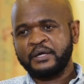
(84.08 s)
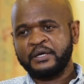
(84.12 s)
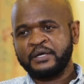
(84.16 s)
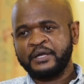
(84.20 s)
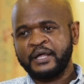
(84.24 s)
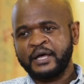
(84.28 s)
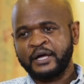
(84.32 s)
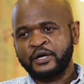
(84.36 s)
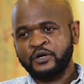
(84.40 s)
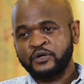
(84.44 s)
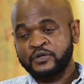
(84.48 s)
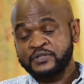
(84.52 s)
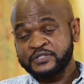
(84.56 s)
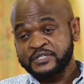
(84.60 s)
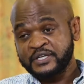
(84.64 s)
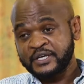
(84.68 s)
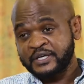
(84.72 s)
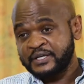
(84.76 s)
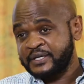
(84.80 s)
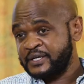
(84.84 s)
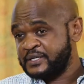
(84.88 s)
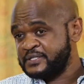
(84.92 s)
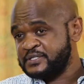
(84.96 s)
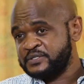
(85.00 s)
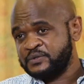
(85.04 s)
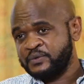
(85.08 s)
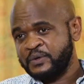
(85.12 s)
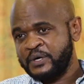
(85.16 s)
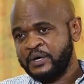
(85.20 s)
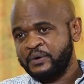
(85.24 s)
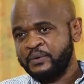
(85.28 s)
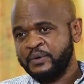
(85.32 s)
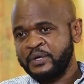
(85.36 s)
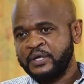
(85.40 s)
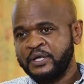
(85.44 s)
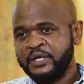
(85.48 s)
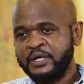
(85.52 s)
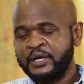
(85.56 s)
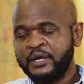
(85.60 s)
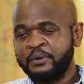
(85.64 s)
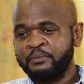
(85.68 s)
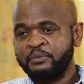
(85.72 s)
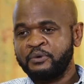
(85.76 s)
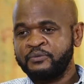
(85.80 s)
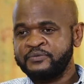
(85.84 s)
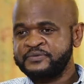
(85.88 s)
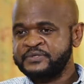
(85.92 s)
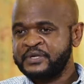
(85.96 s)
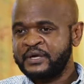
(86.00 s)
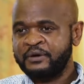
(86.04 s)
diagnostic test where we
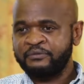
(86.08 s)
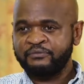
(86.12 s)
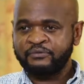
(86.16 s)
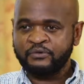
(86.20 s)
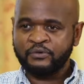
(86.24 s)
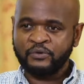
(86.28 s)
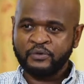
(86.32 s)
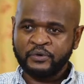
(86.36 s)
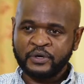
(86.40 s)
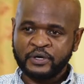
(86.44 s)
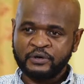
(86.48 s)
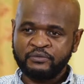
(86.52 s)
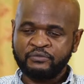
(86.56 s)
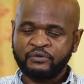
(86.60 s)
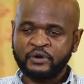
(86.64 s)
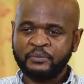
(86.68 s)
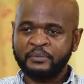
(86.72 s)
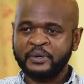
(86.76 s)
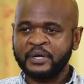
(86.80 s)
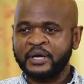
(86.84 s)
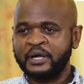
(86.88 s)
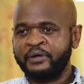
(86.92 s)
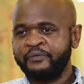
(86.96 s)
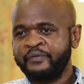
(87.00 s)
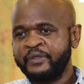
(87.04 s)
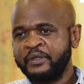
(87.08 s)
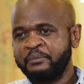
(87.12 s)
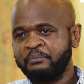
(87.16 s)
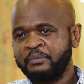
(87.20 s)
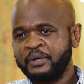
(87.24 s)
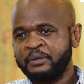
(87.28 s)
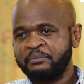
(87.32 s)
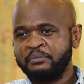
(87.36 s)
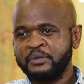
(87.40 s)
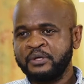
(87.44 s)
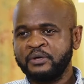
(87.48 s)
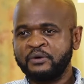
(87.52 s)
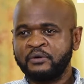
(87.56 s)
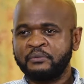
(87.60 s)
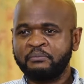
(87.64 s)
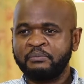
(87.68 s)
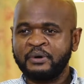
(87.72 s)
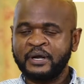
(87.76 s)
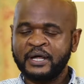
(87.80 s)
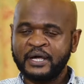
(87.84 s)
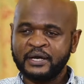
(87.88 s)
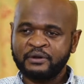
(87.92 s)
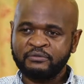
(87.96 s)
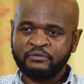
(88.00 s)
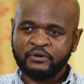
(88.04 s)
remove some fluid from around the baby or
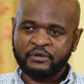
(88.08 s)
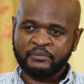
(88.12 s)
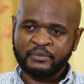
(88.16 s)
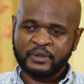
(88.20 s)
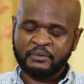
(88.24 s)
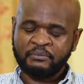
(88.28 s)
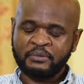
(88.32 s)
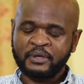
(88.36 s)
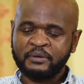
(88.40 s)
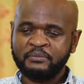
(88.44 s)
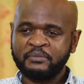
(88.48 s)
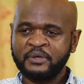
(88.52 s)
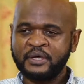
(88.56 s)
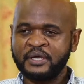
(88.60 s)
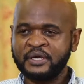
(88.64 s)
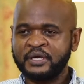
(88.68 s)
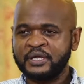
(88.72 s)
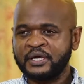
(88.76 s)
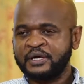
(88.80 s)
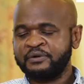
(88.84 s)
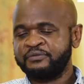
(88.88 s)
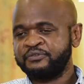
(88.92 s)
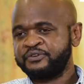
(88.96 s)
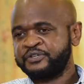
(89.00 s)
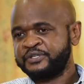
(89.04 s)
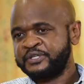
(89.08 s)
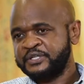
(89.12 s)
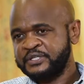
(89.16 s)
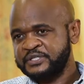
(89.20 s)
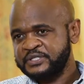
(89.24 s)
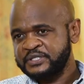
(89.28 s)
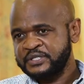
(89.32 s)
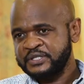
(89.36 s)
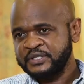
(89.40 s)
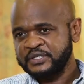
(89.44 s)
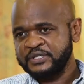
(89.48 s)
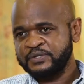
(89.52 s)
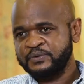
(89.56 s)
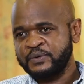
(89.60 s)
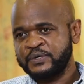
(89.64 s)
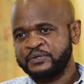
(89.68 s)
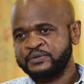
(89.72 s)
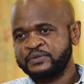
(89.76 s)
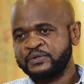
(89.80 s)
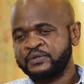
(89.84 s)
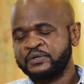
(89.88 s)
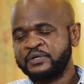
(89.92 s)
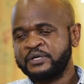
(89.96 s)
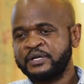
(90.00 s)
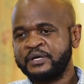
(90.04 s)
blood from the baby and take for testing, what
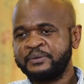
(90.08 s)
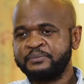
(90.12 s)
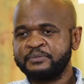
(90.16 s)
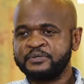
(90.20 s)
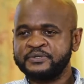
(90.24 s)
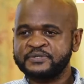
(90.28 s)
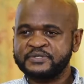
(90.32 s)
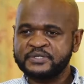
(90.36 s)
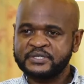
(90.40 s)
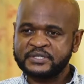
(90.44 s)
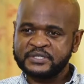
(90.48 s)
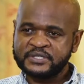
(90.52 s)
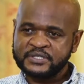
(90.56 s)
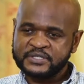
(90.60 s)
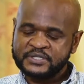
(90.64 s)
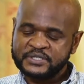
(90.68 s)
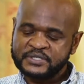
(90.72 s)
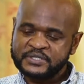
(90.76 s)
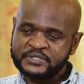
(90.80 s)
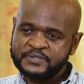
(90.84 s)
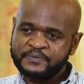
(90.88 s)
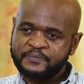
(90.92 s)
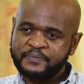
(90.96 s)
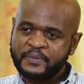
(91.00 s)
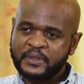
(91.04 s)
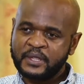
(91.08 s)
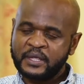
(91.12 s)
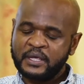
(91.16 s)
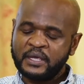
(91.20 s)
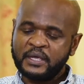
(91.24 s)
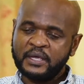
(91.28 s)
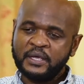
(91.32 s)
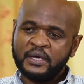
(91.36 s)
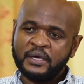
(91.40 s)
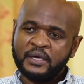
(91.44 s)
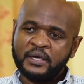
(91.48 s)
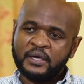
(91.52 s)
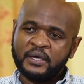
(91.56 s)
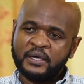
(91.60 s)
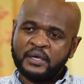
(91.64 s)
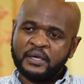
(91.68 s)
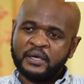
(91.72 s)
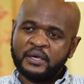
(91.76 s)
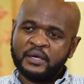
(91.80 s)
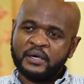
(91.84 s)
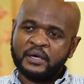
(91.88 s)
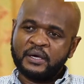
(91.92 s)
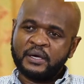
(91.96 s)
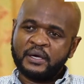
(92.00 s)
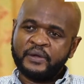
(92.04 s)
we call amniocentesis.
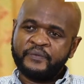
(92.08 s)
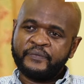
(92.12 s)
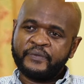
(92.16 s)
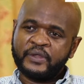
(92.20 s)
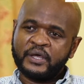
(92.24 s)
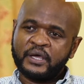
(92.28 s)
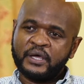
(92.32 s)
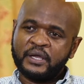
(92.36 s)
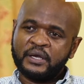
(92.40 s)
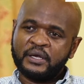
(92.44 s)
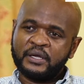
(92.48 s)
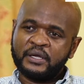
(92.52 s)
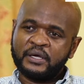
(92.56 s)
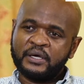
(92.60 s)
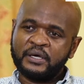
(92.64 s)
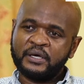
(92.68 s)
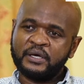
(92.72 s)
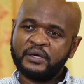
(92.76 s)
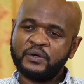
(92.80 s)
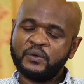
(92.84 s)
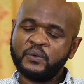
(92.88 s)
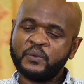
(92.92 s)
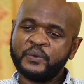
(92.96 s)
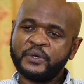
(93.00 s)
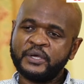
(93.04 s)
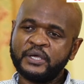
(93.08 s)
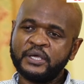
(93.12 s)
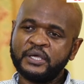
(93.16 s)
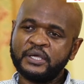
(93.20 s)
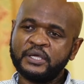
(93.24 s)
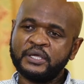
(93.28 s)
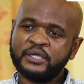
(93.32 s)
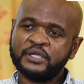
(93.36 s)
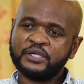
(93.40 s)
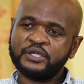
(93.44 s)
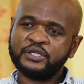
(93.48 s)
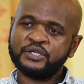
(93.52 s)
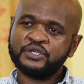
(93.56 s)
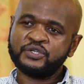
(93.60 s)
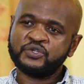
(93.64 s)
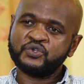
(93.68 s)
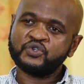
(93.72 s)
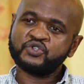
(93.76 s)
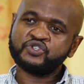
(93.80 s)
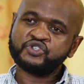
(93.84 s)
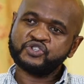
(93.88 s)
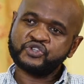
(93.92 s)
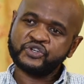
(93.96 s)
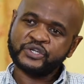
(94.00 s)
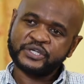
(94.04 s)
And then we do
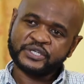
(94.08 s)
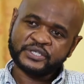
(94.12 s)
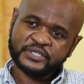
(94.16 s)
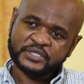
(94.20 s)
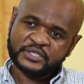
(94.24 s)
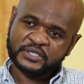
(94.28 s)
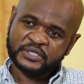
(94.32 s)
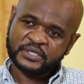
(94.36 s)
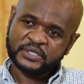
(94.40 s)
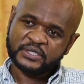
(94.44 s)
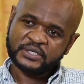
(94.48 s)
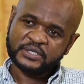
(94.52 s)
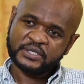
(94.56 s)
treat